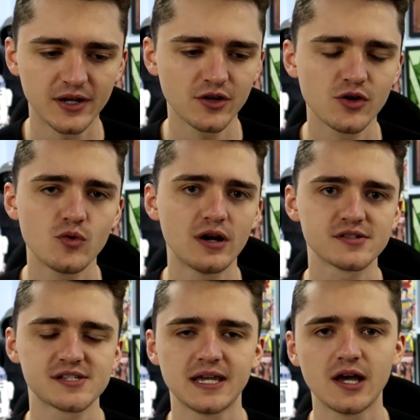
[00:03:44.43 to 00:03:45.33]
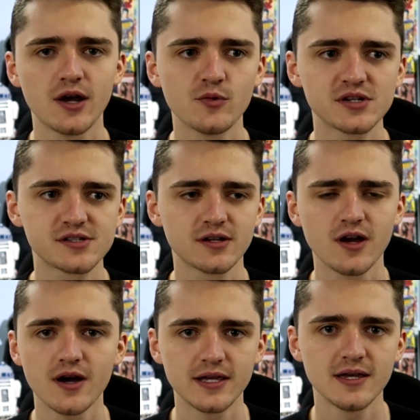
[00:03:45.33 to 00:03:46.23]
I don't know what else to say. I wish the
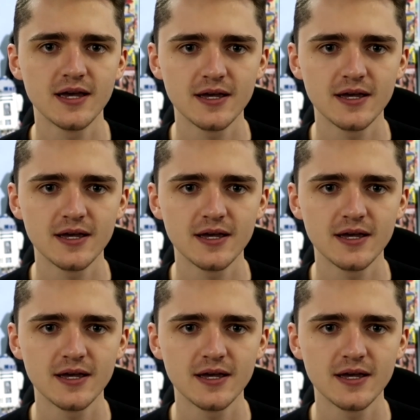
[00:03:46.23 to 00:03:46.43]
guy